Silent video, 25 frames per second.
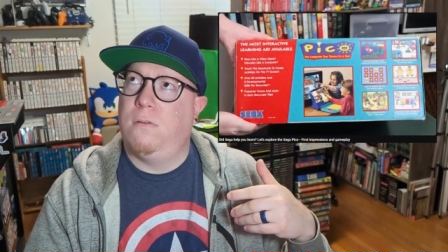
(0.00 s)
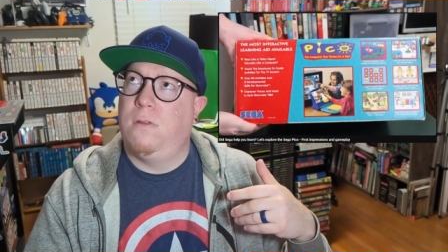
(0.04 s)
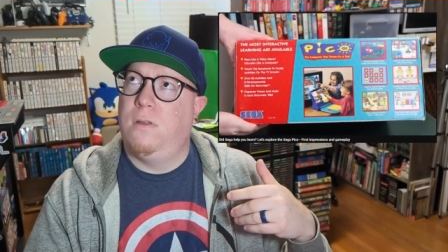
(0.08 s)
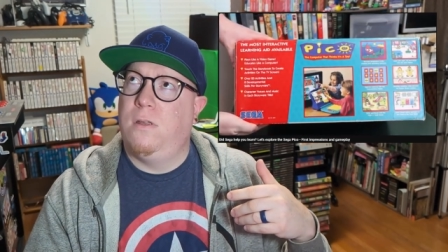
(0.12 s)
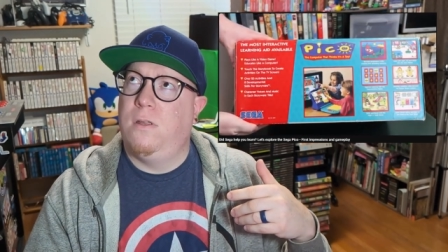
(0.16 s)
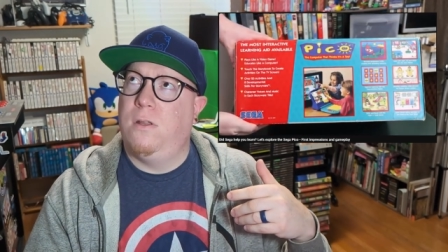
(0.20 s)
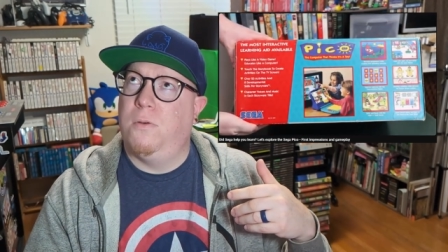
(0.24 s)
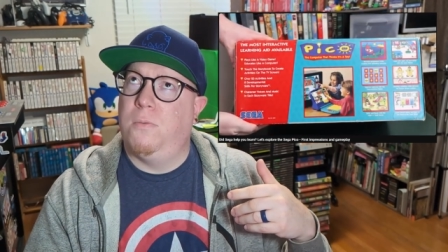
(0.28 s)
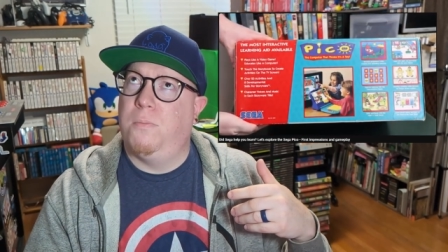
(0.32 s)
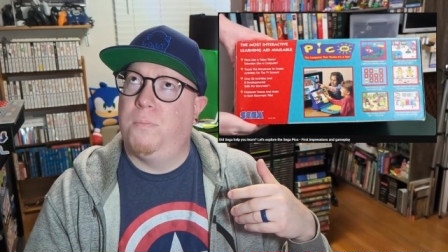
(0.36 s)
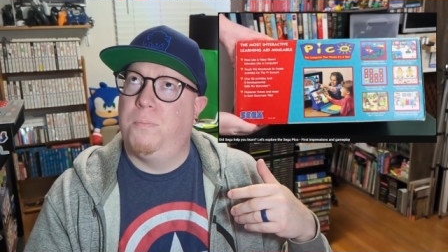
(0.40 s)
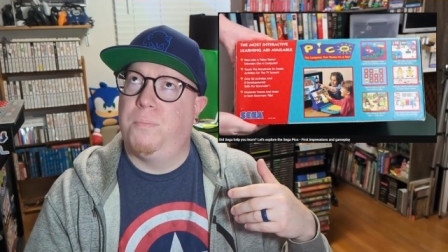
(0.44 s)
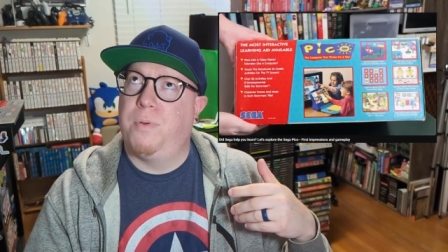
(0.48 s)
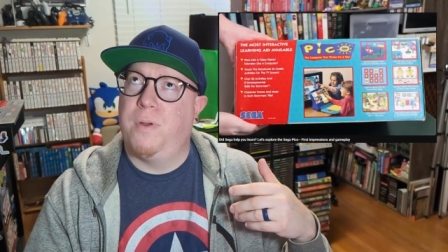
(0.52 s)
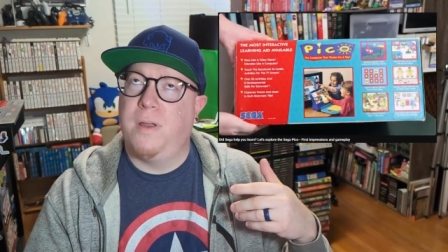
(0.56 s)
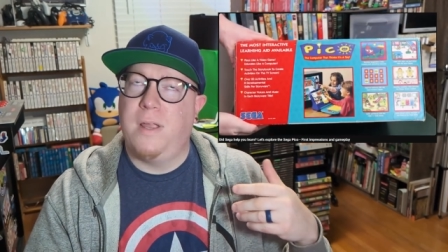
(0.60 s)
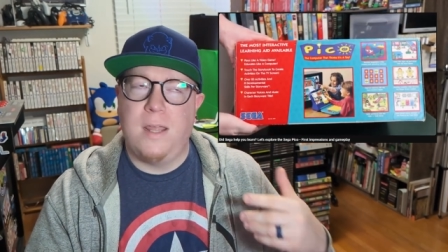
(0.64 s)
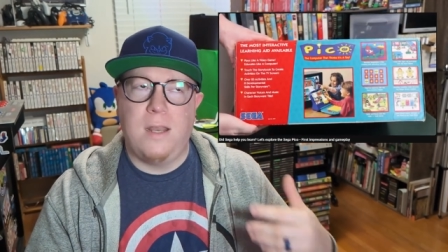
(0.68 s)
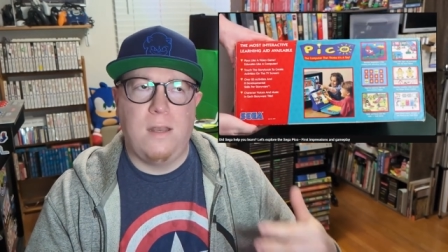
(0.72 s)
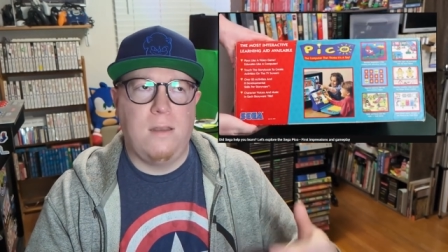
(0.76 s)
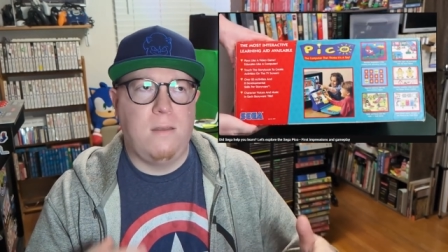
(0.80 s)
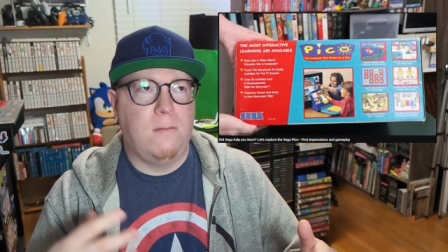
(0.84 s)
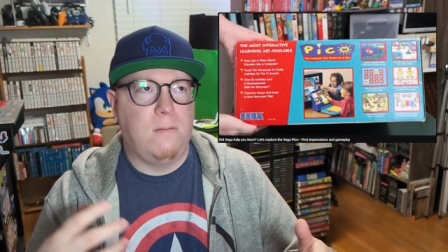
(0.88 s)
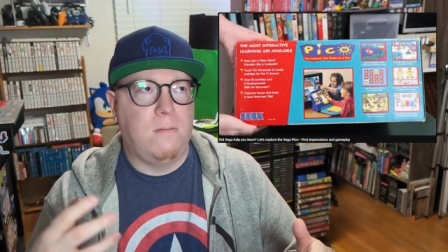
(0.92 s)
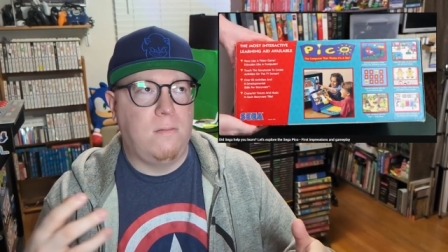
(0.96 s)
you know,
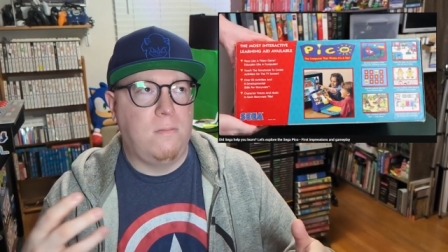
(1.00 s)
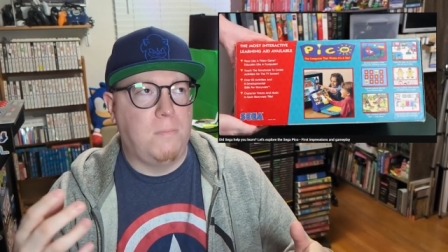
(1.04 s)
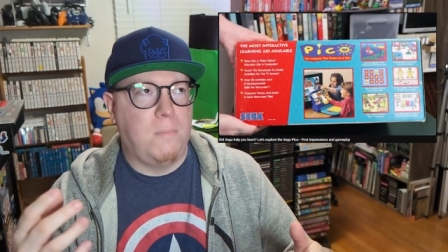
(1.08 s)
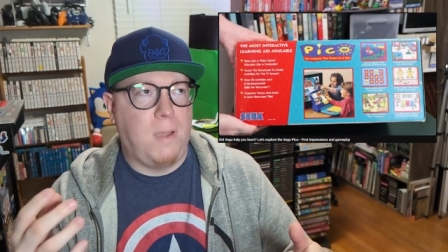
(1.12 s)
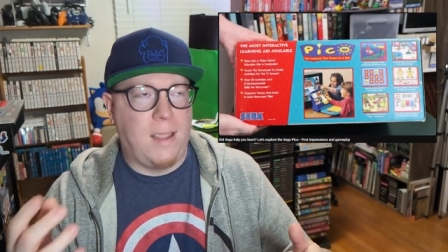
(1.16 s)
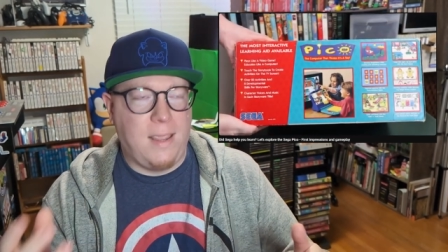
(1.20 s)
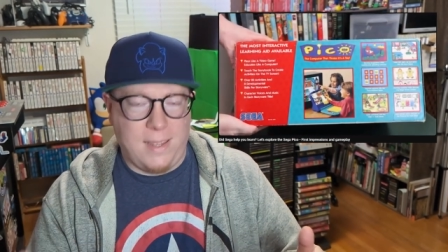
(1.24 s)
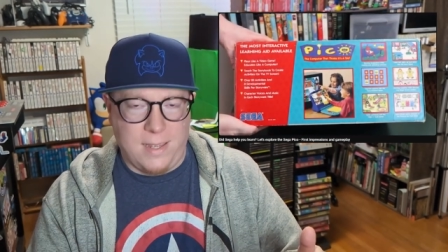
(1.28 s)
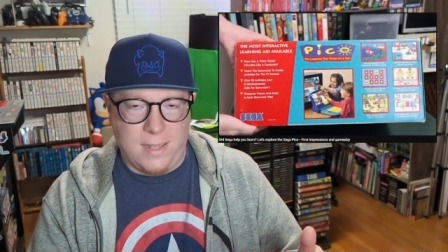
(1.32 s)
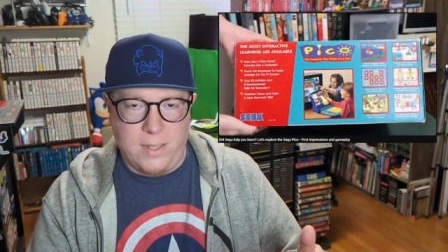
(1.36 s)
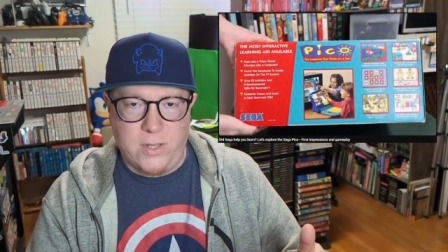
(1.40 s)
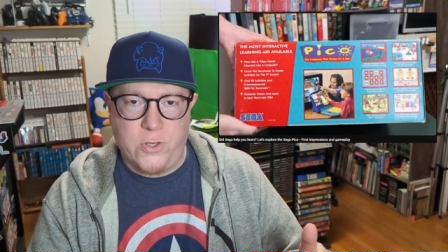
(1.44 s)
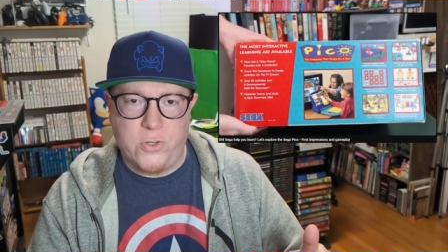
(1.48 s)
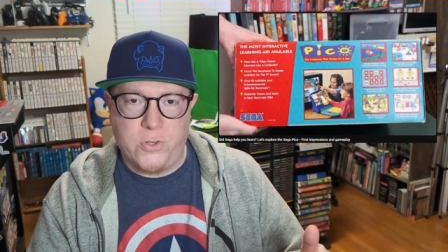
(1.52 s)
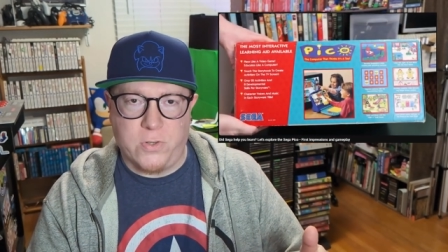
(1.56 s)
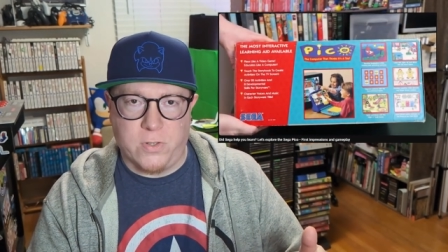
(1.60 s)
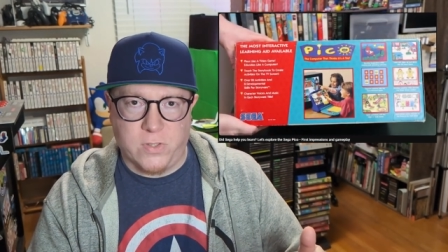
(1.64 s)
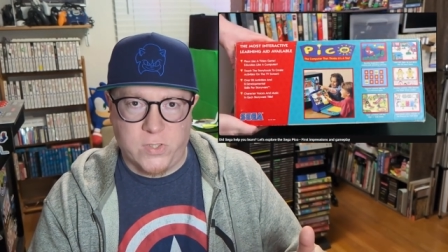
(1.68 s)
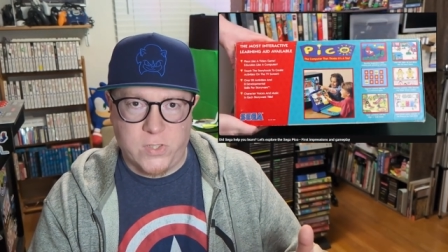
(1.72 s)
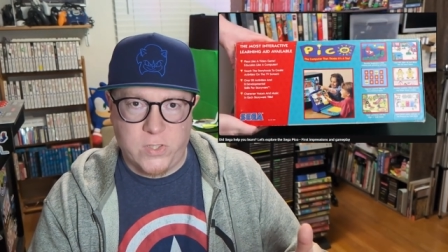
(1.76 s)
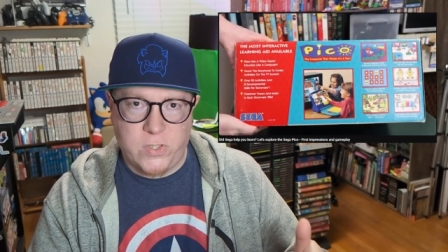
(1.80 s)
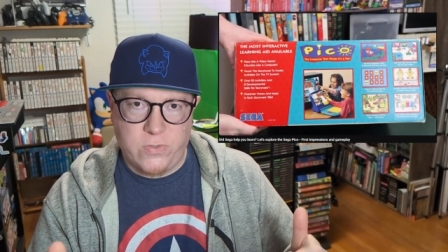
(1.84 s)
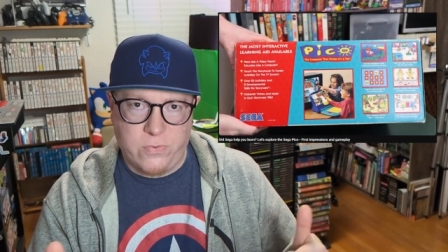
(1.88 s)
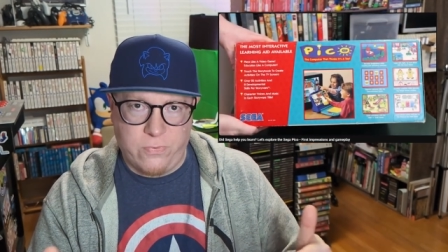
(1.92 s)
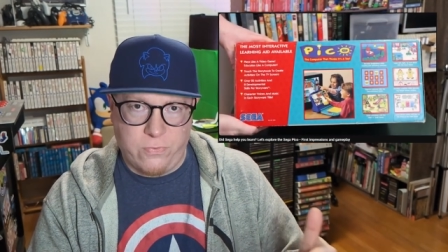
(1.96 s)
bringing my
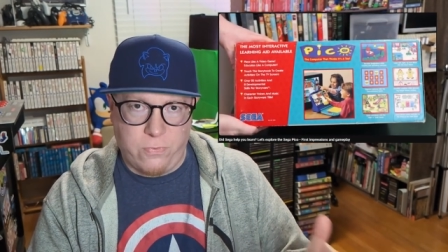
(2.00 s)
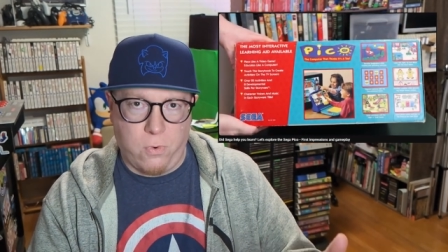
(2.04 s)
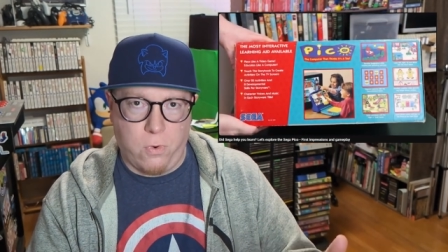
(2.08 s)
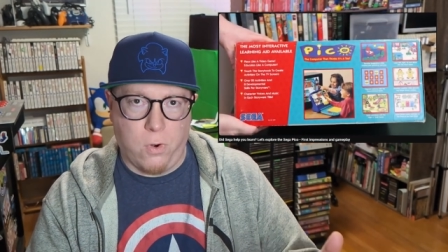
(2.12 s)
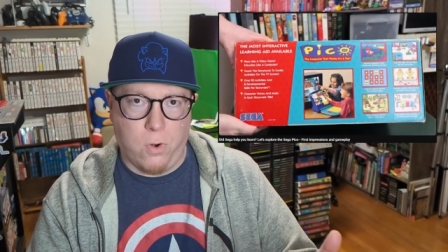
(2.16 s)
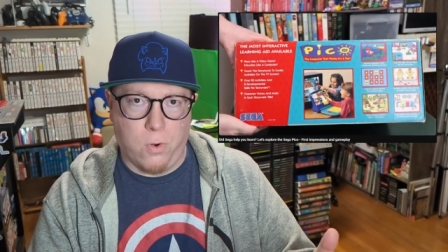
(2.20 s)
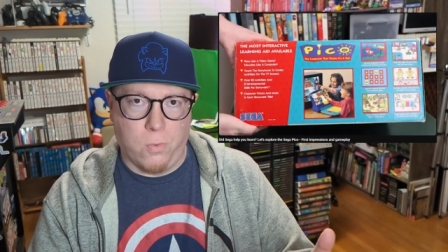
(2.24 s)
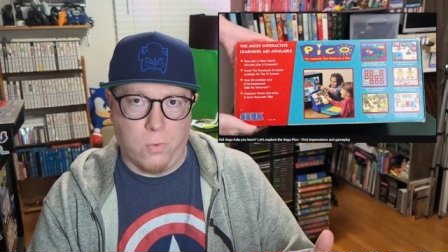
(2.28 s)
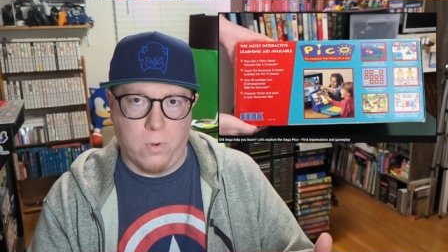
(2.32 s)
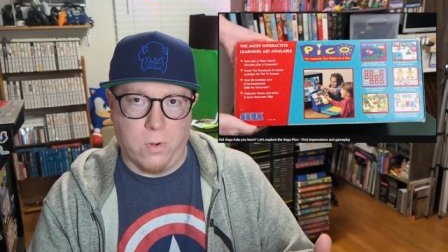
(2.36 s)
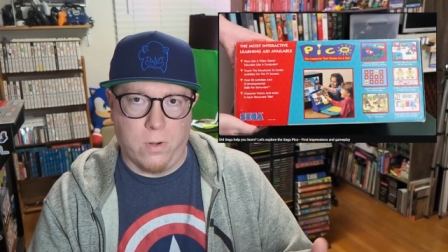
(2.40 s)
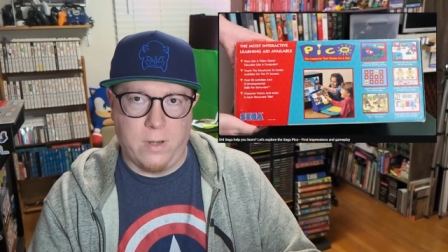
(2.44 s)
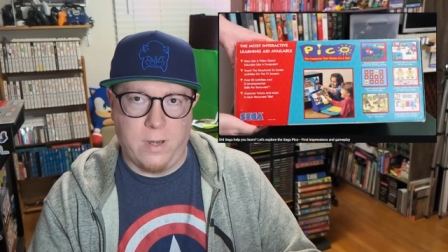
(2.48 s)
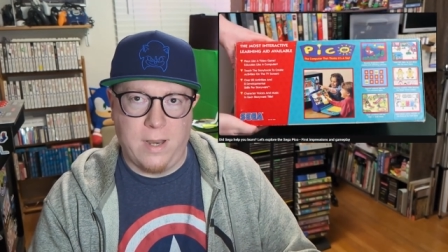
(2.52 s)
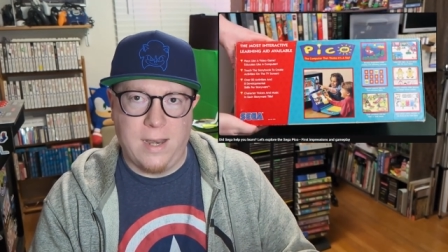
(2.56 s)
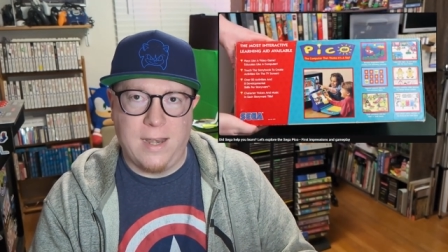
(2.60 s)
interests forward